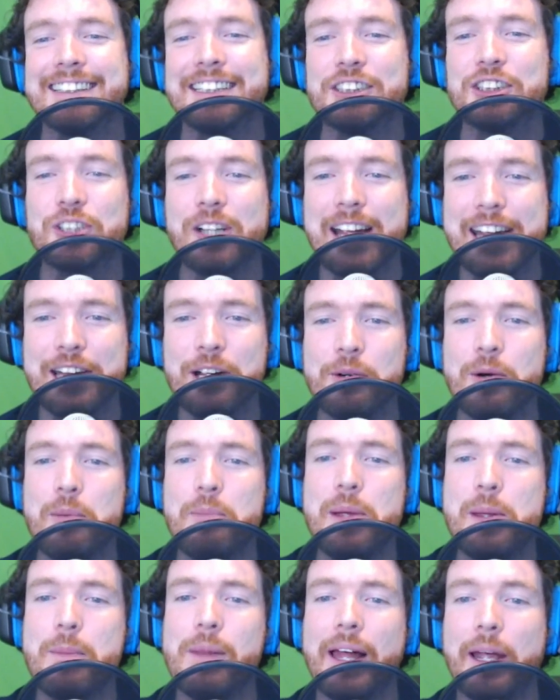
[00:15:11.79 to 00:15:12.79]
The training
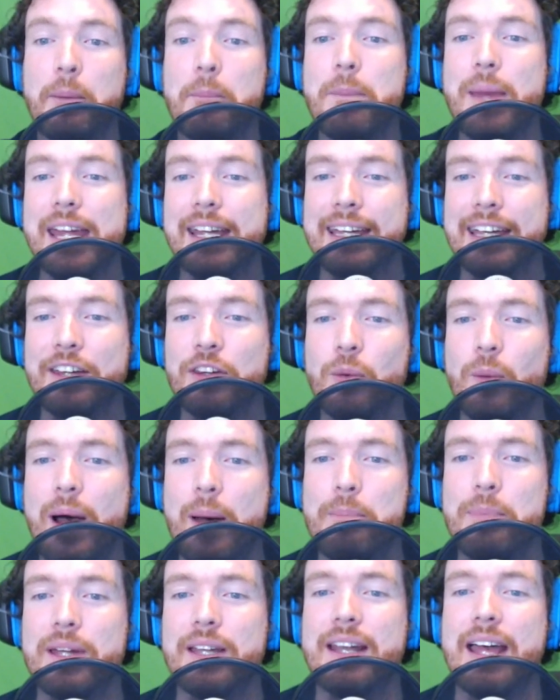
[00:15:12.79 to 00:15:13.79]
would be like making the
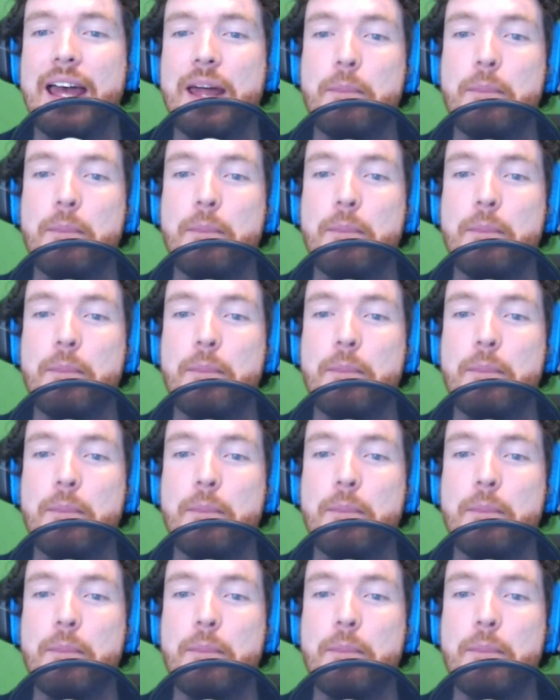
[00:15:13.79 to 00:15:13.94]
weapon